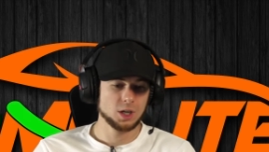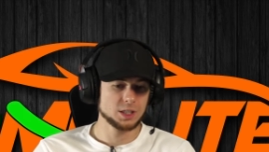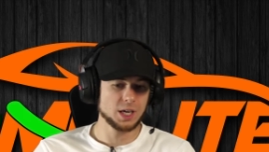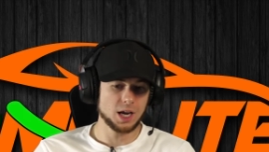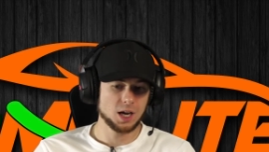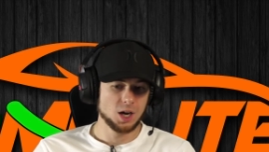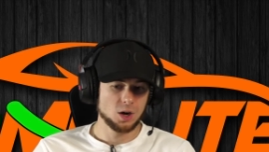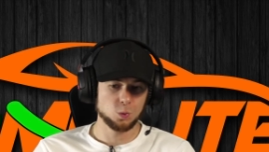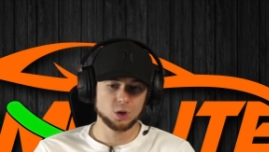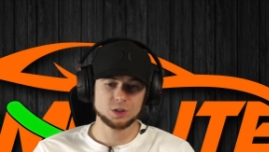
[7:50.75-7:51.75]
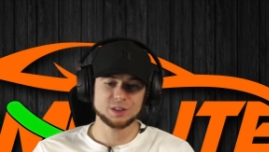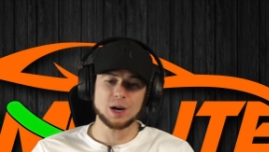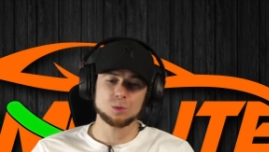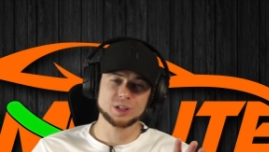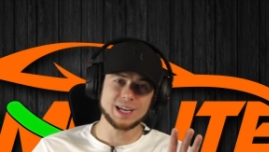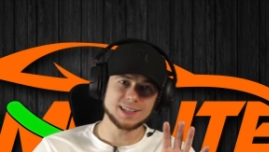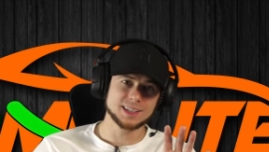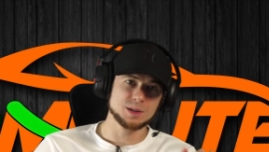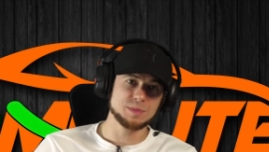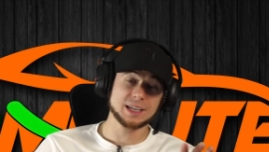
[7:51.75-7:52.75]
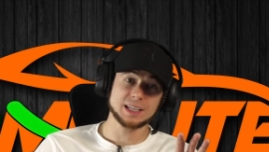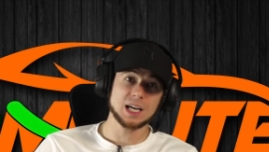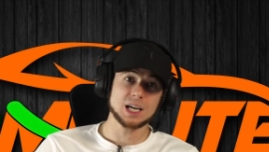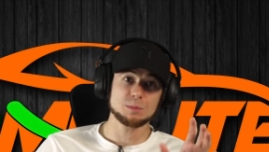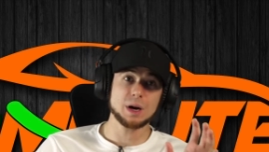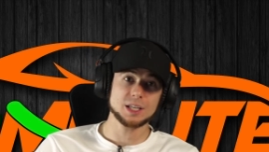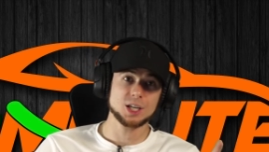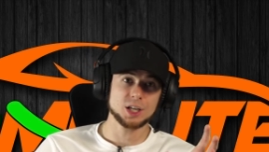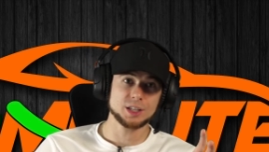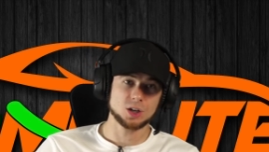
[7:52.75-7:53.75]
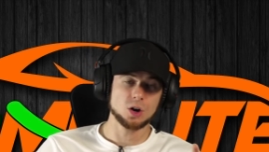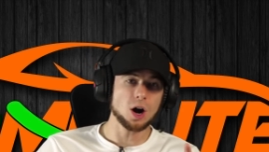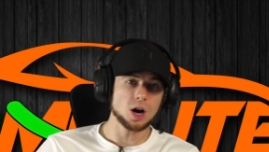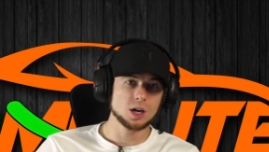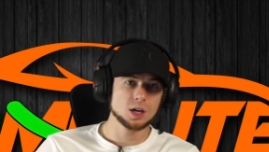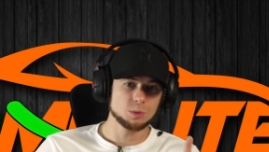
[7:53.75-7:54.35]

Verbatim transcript: yeah, well, not, we're not going to make a lot of money on the car,